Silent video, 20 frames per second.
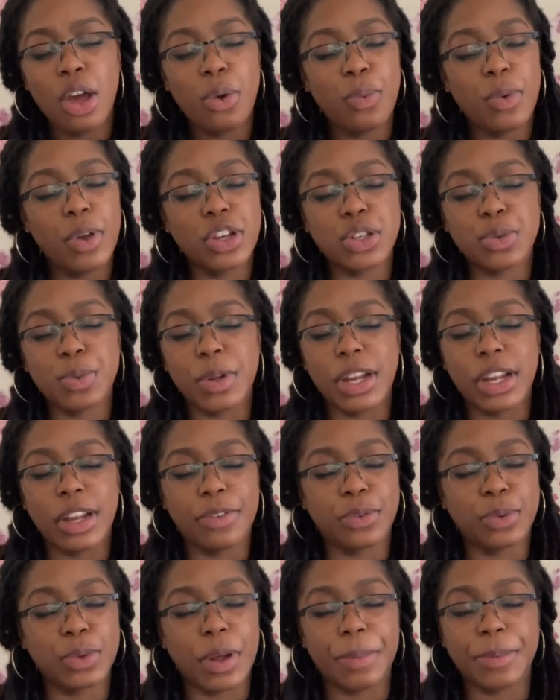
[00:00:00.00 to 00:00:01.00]
We just want to
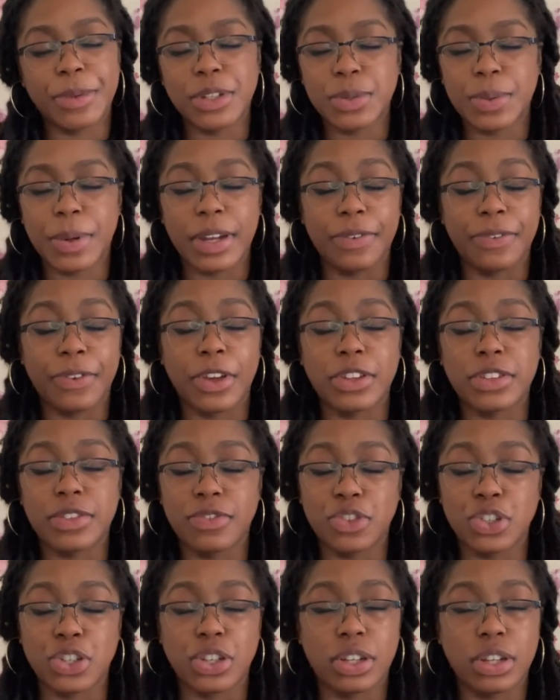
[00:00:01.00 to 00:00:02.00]
live up to 21st
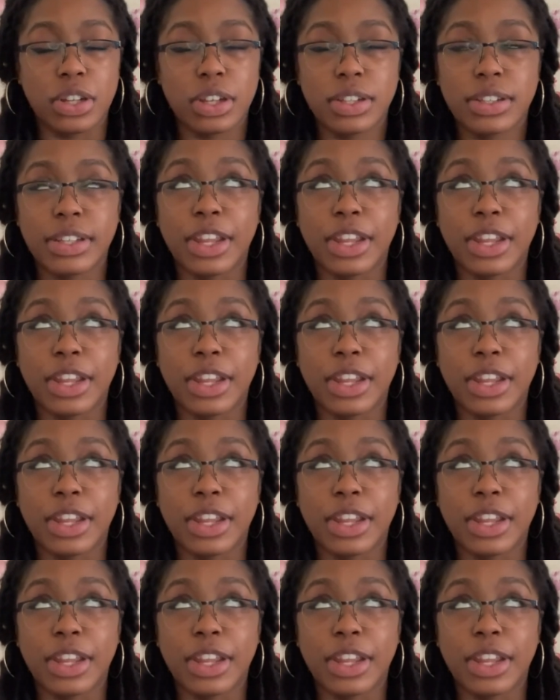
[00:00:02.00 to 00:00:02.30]
of June.